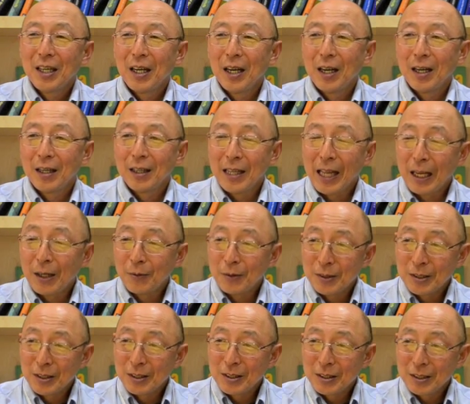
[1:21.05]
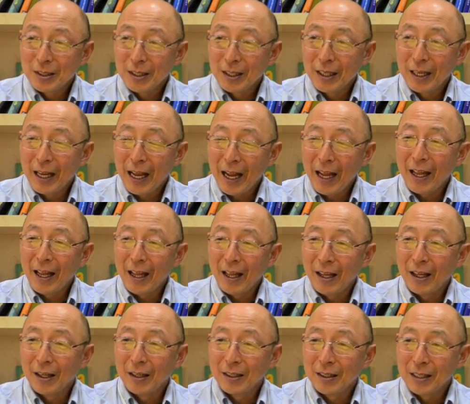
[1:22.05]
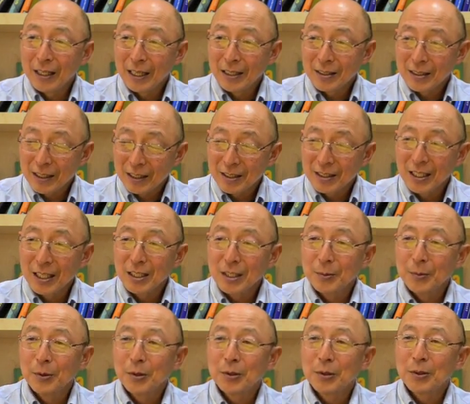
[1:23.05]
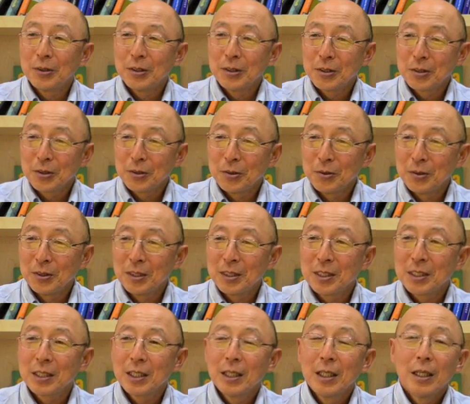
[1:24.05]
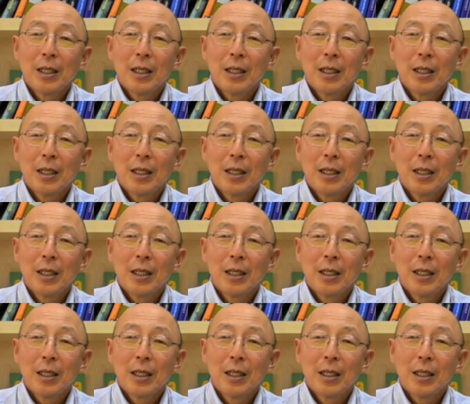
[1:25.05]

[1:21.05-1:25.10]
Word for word: uh, language uh, that's accessible to the students,